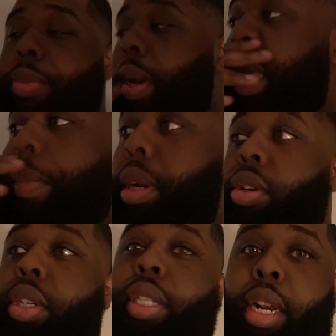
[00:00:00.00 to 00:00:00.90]
get ready. I'm gonna
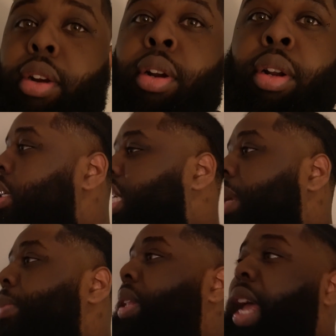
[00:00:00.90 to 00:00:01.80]
go to dinner.
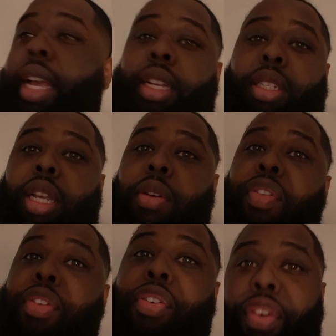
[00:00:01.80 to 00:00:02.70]
Something light, something for
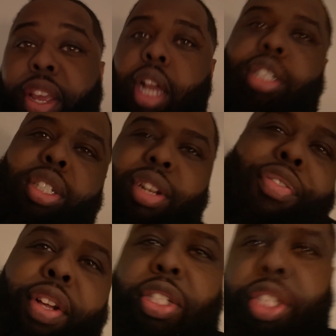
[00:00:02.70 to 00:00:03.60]
the fit. I'll show you the
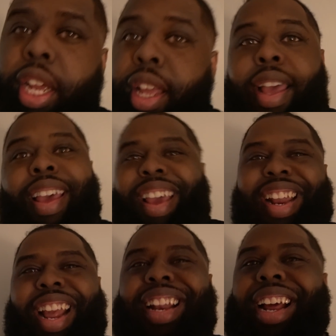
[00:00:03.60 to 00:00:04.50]
fit check.
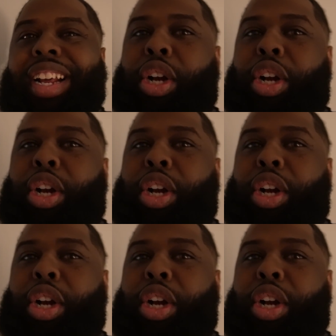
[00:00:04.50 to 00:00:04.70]
It ain't nothing